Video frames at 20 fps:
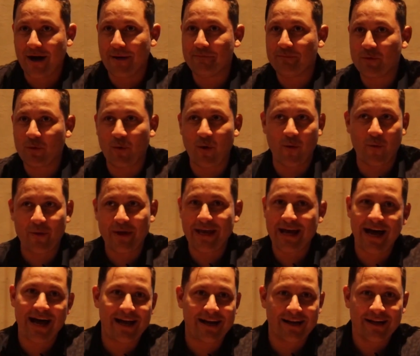What we
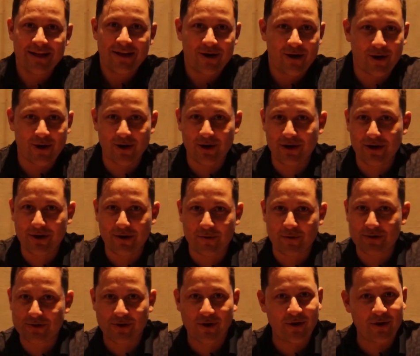had earlier
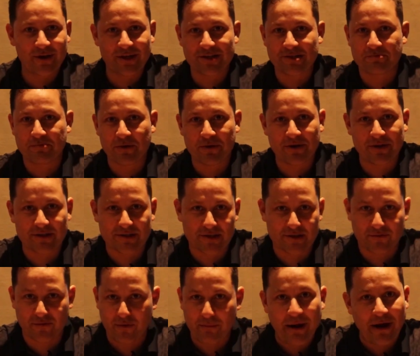was all experiences
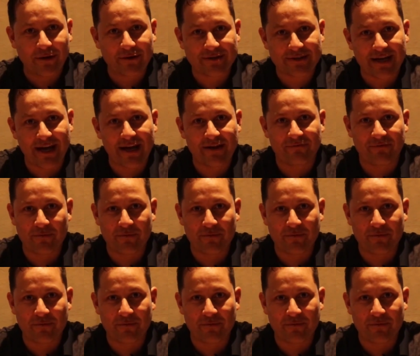from outside,